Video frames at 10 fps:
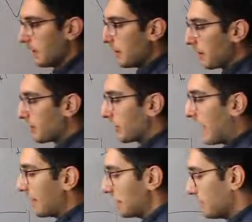But if we
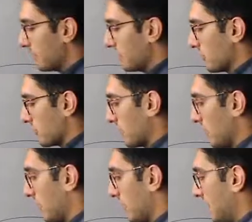have a human user,
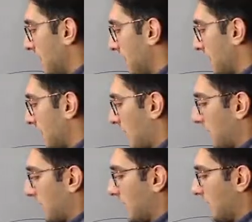they might be
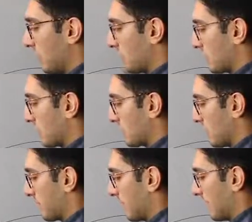coming in and using
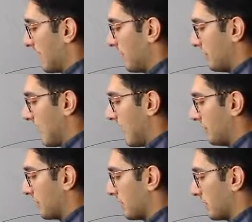something like
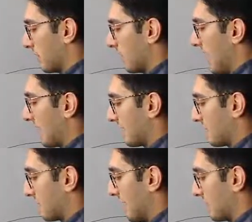LDAP or Active
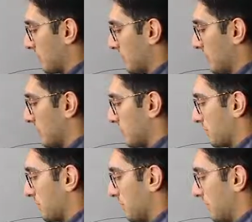Directory to
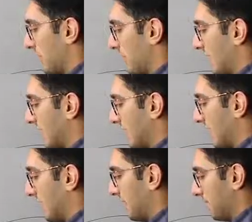prove their
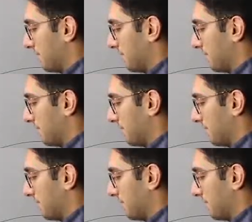identity.